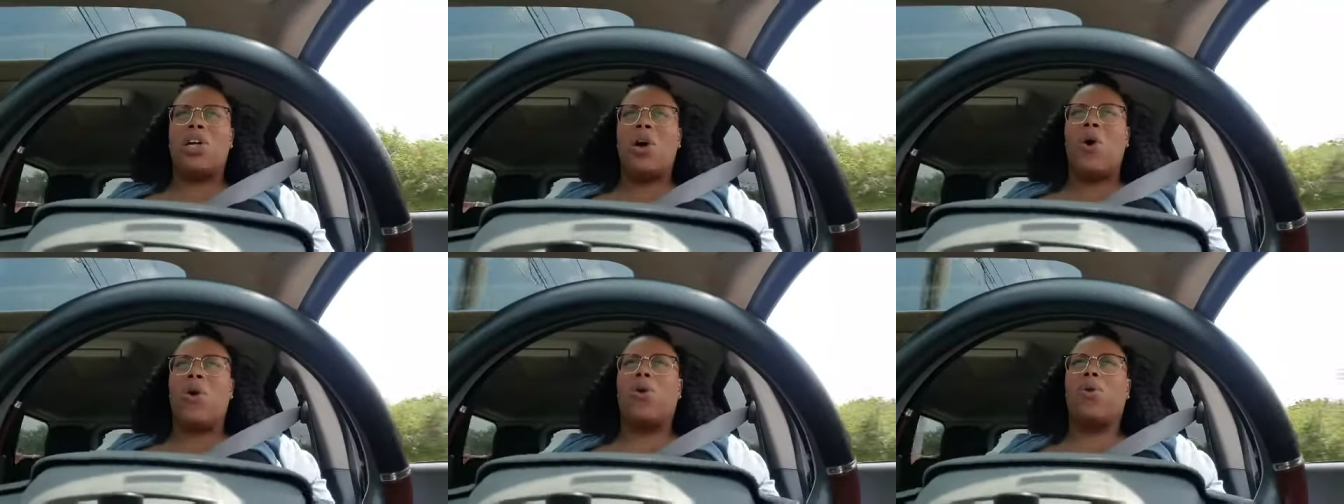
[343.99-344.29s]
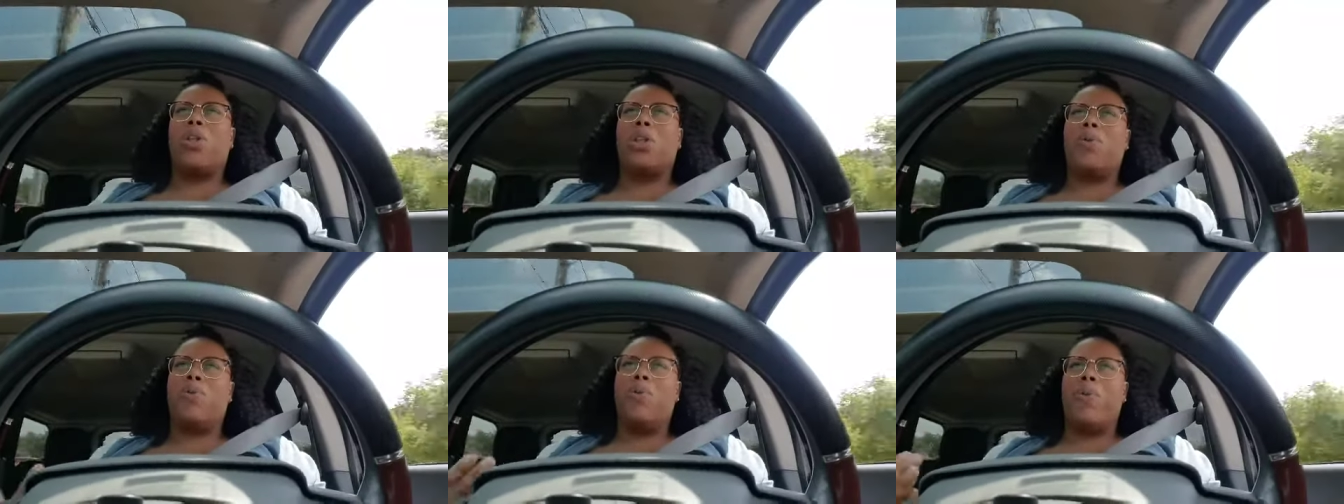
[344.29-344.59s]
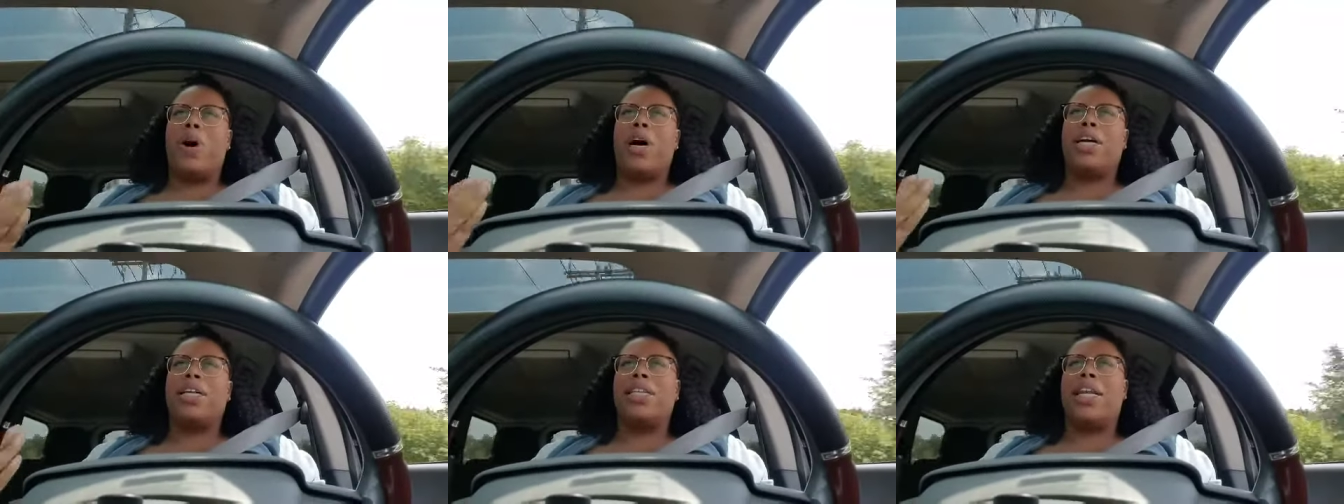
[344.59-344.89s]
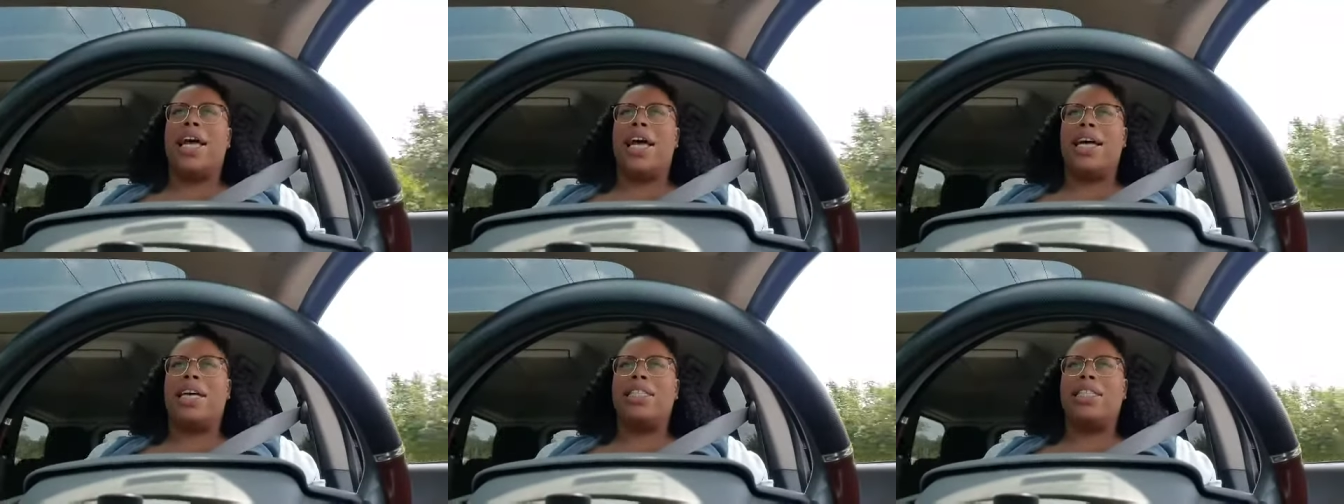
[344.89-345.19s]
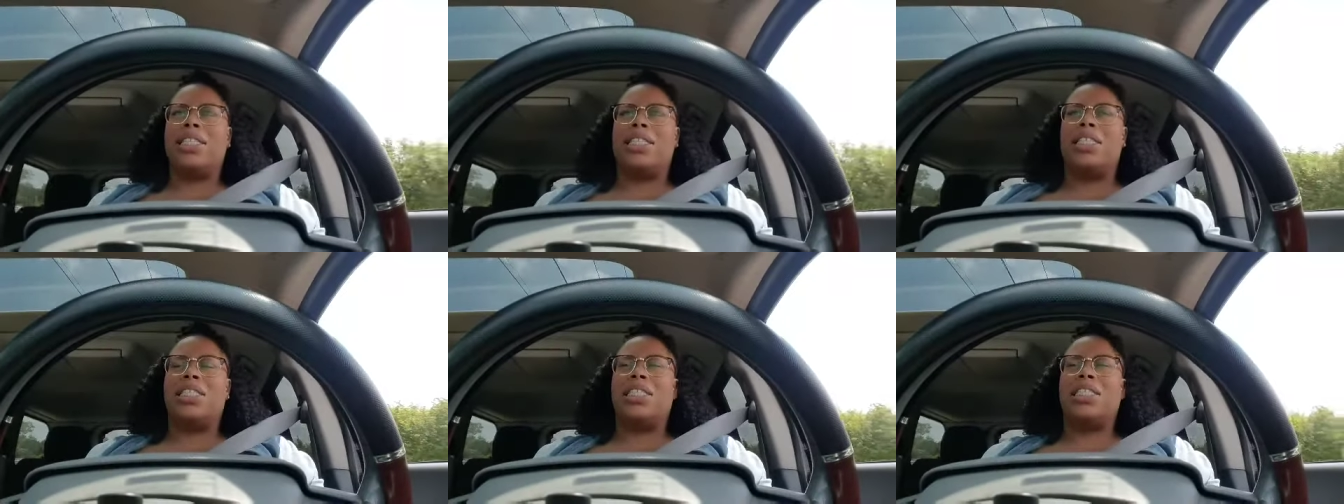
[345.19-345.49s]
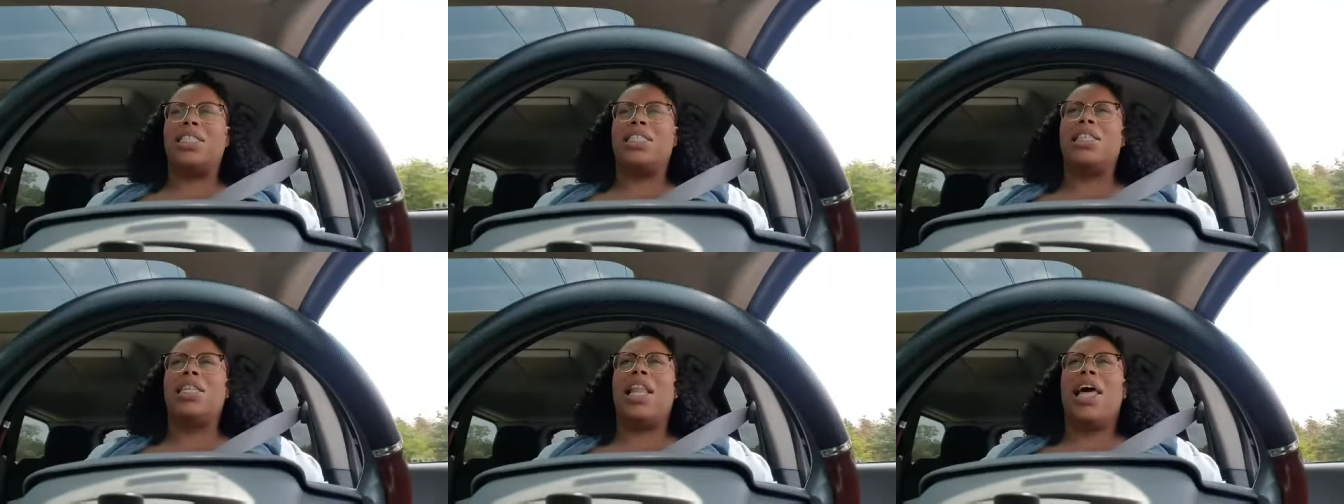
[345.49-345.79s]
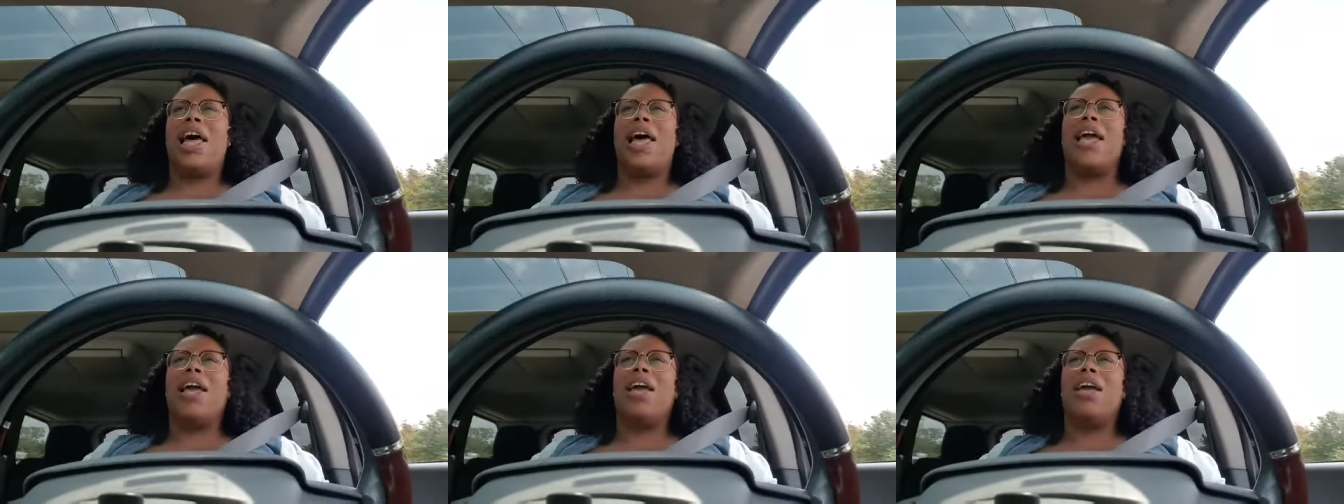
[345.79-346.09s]
the only one that's
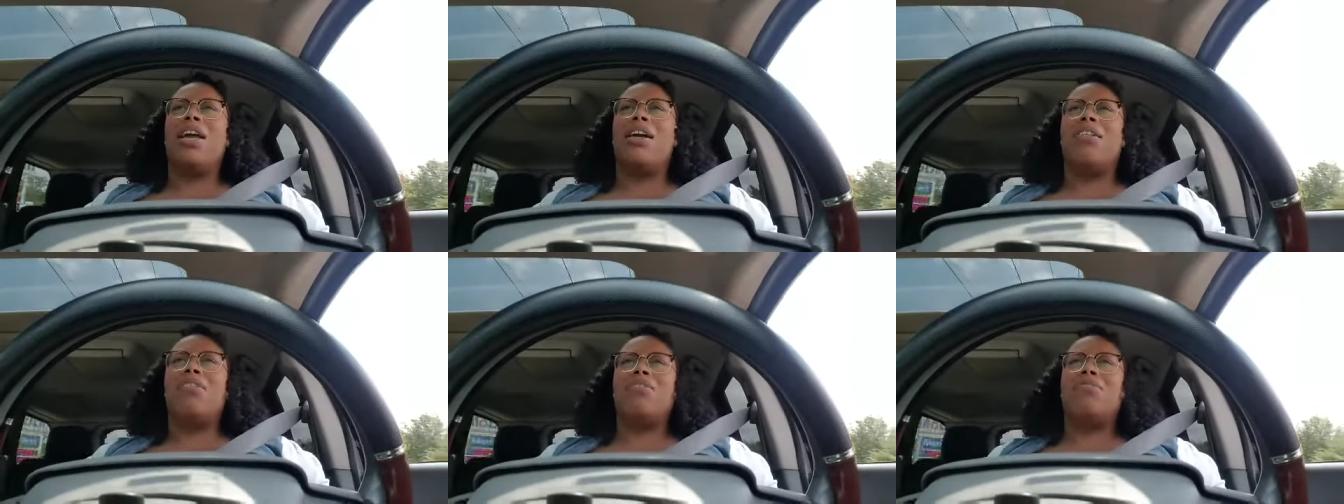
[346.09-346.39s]
like